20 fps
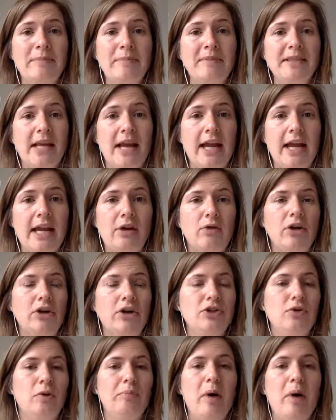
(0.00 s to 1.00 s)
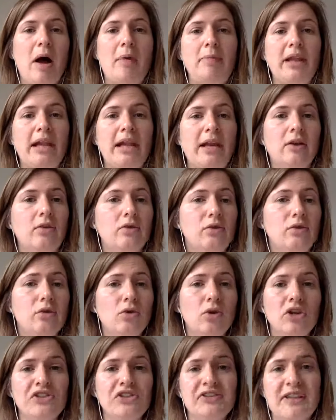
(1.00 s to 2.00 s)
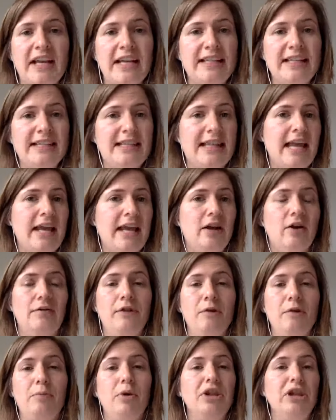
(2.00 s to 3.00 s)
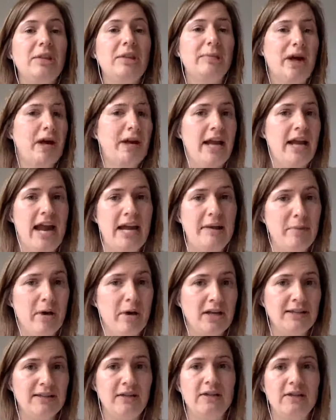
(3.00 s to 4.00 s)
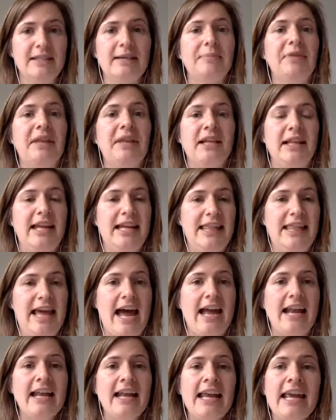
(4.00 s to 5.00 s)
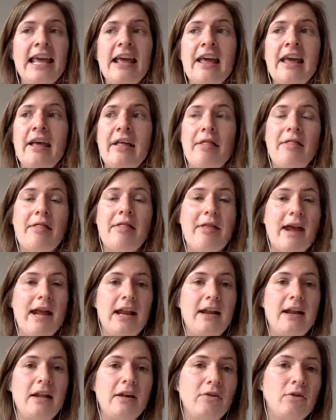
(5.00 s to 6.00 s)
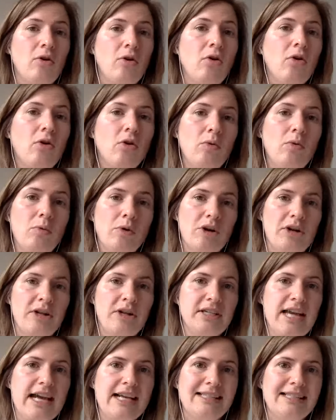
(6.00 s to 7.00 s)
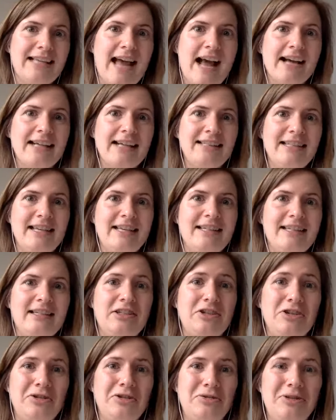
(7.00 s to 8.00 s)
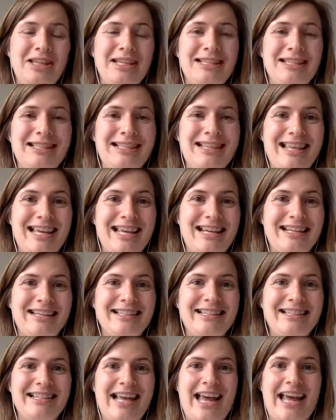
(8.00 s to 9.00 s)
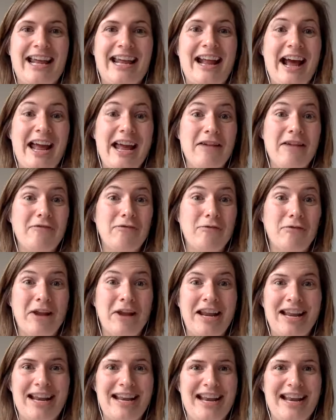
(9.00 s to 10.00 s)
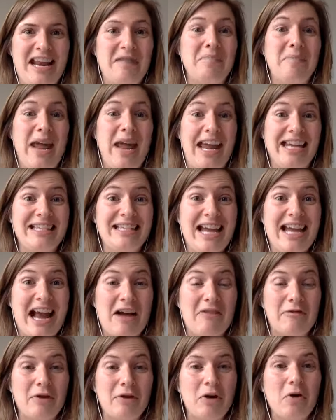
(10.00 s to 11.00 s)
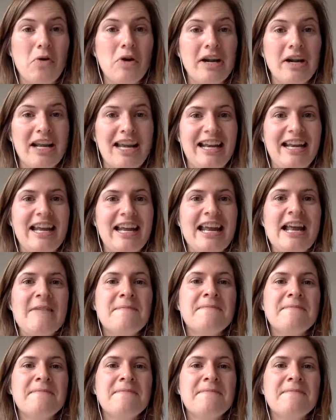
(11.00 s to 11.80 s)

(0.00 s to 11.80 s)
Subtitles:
website or to a public Google Sites thing, or if you put them on Edpuzzle, something like that, then the whole world has access to these things that I have written and paid to have recorded,